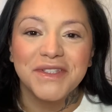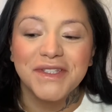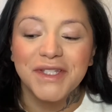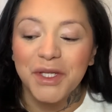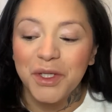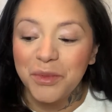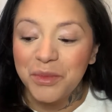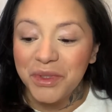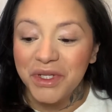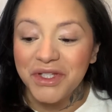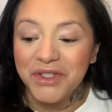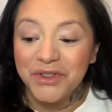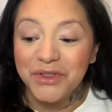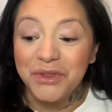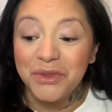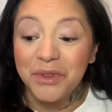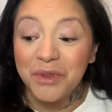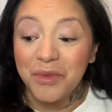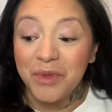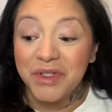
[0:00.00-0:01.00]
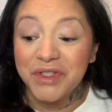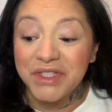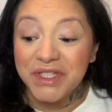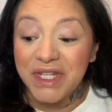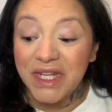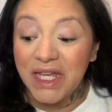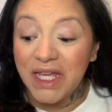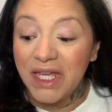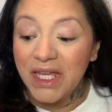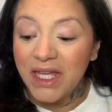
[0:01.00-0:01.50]
I hope you guys are doing well
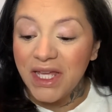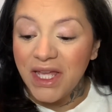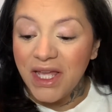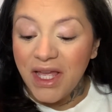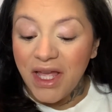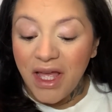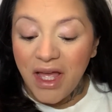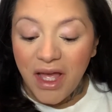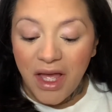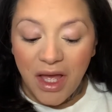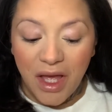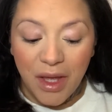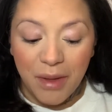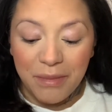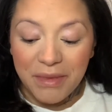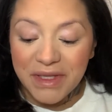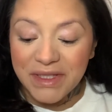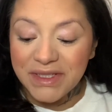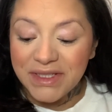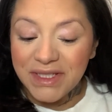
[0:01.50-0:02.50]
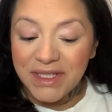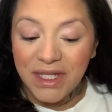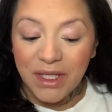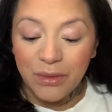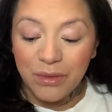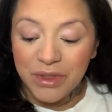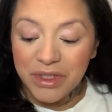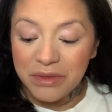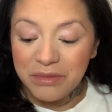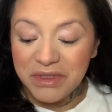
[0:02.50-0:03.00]
today. Today we're
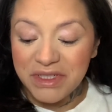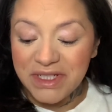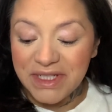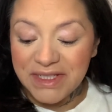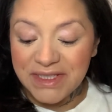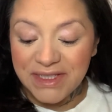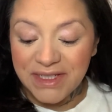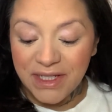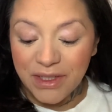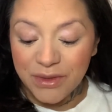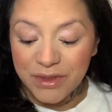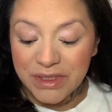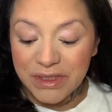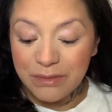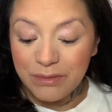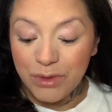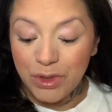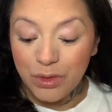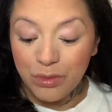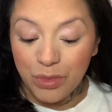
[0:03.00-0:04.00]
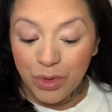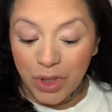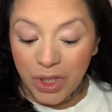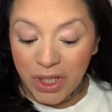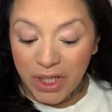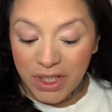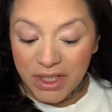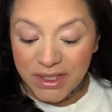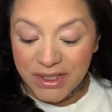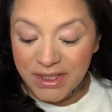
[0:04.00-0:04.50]
going to be testing out some new
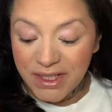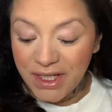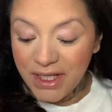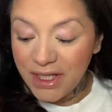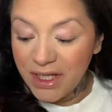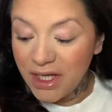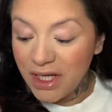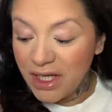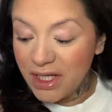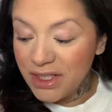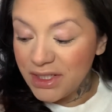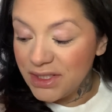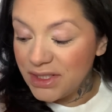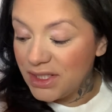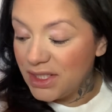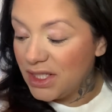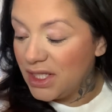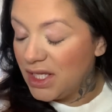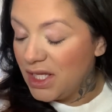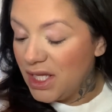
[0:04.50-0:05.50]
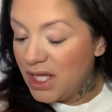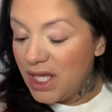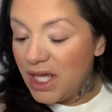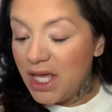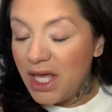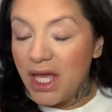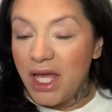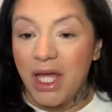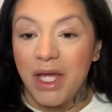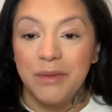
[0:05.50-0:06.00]
products that I got.
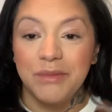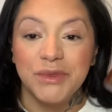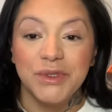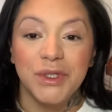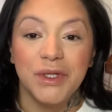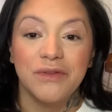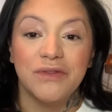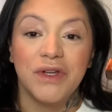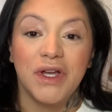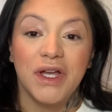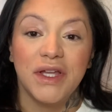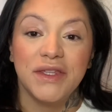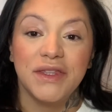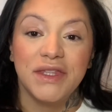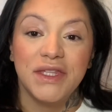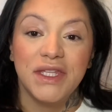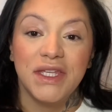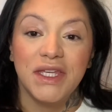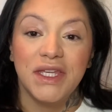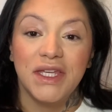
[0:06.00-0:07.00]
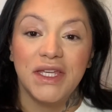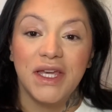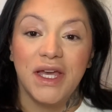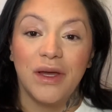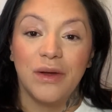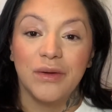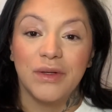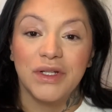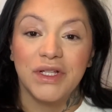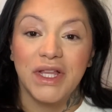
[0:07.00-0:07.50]
So I've got the
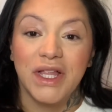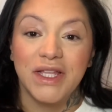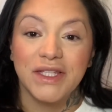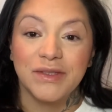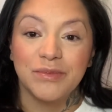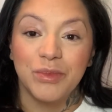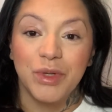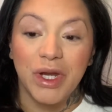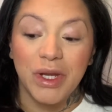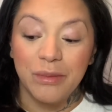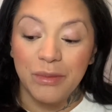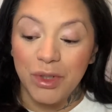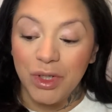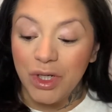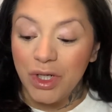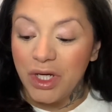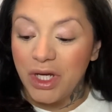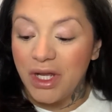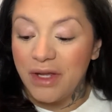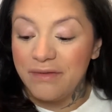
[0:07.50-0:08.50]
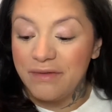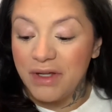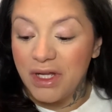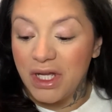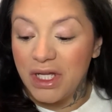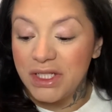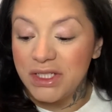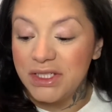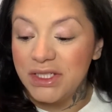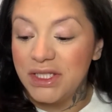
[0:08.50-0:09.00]
Hourglass primer, I've
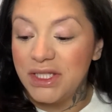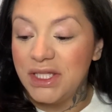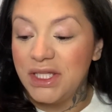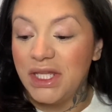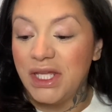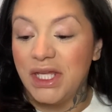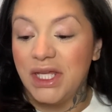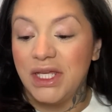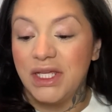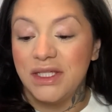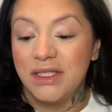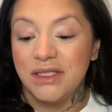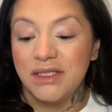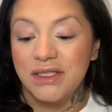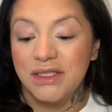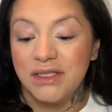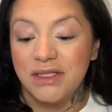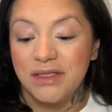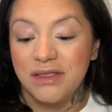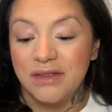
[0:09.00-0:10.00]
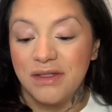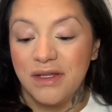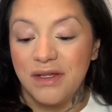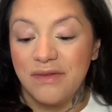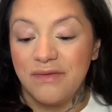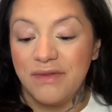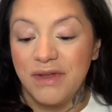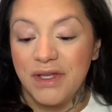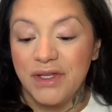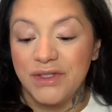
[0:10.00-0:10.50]
got the
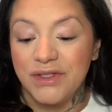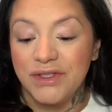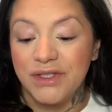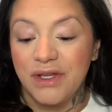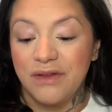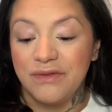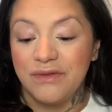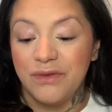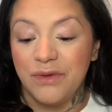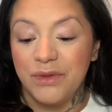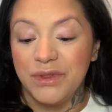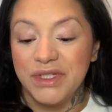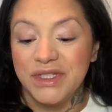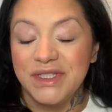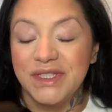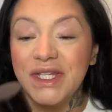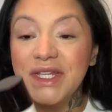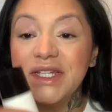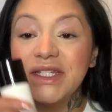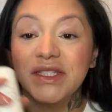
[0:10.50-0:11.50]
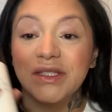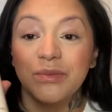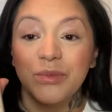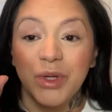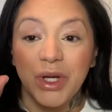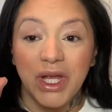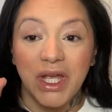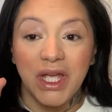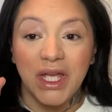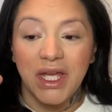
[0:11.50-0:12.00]
Veil Soft Focus Setting
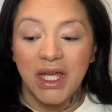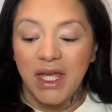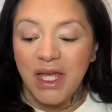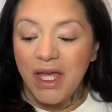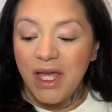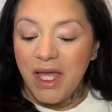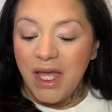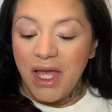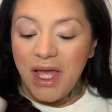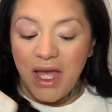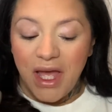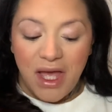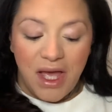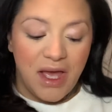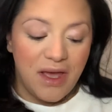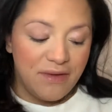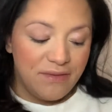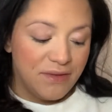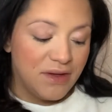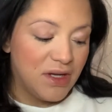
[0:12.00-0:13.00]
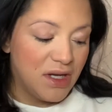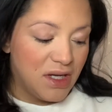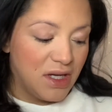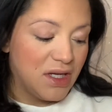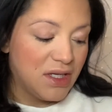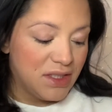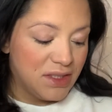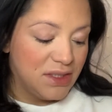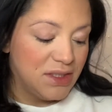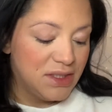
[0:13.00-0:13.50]
Spray, I've
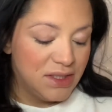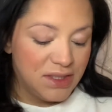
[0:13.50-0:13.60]
got